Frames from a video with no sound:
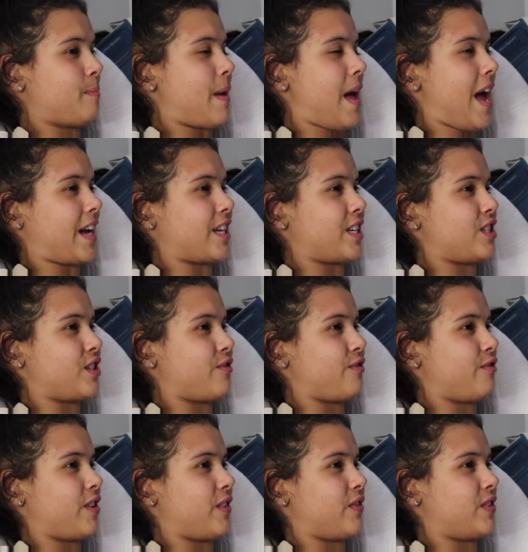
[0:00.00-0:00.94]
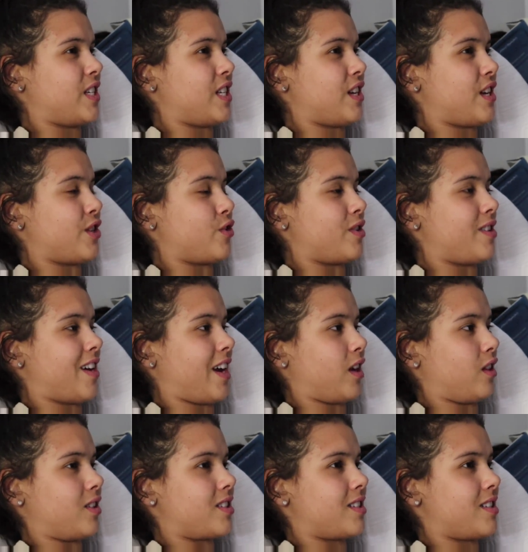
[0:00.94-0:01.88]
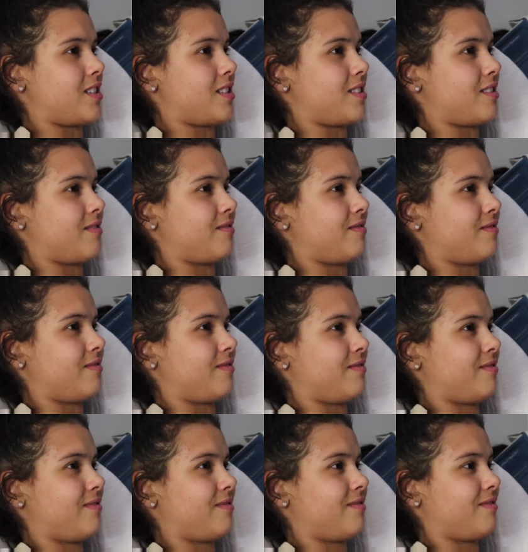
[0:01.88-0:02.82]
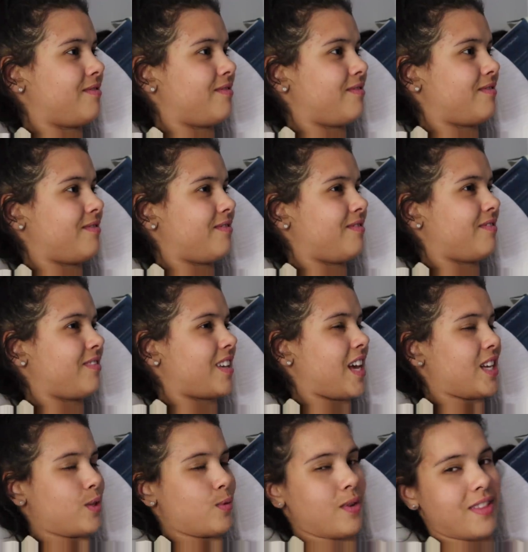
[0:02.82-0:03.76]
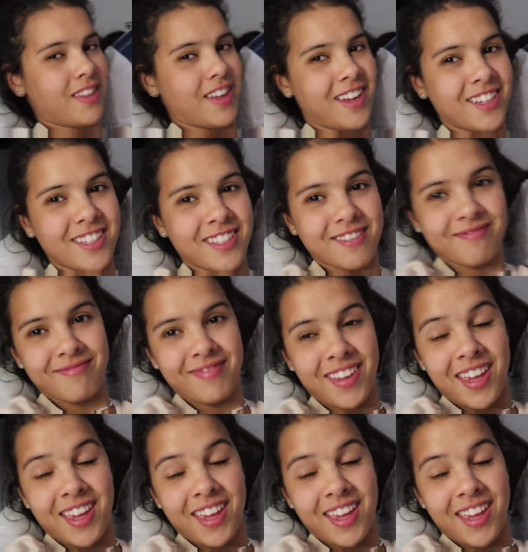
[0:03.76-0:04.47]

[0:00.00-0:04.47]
package 1,500 necklaces? Okay, sweet, thanks.